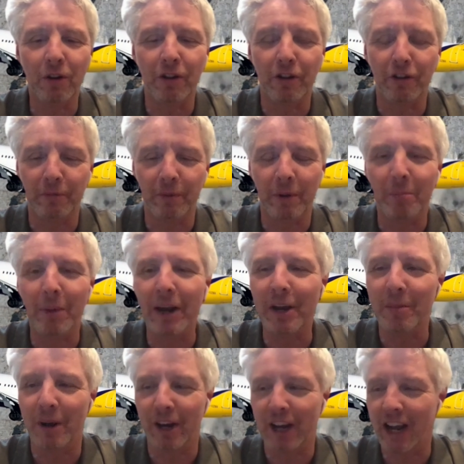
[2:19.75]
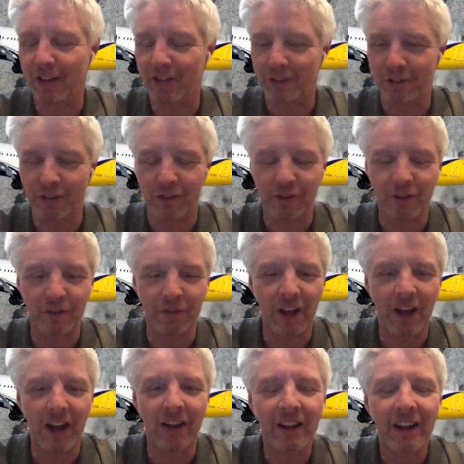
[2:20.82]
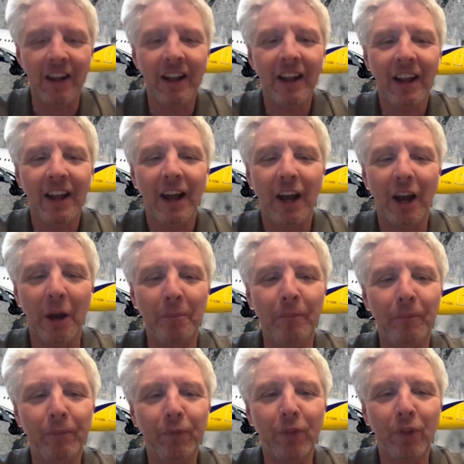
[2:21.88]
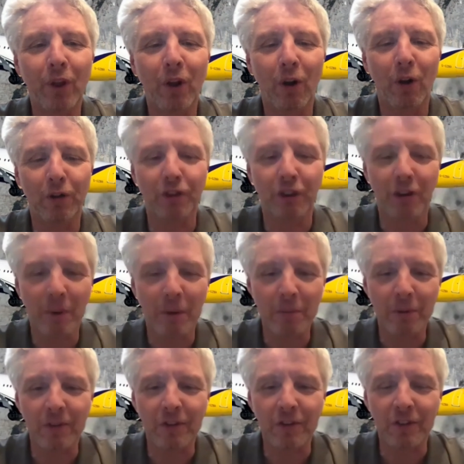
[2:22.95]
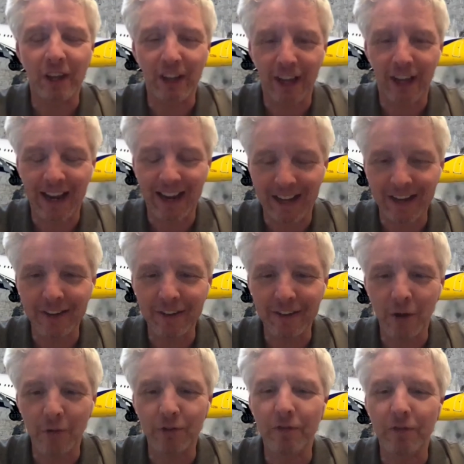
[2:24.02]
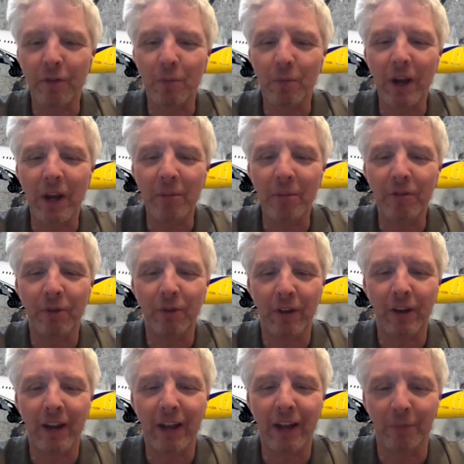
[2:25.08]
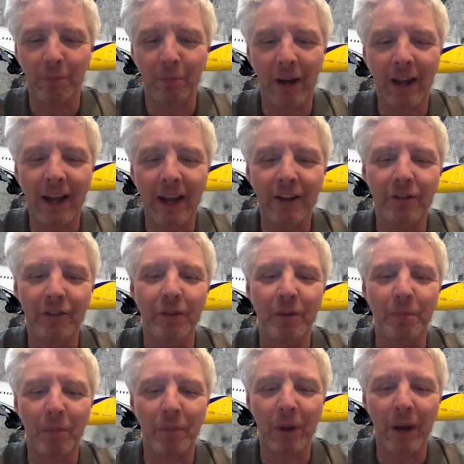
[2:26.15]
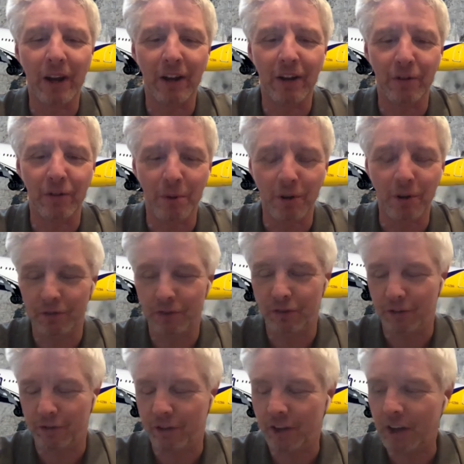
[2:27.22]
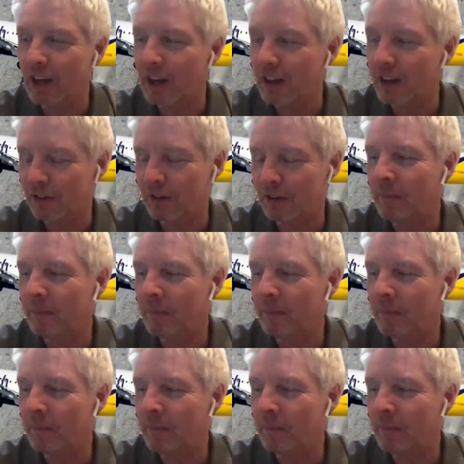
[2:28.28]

There have been many, many accidents of that. Also remember to take your hand out of the way before the next blade of the propeller removes your fingers.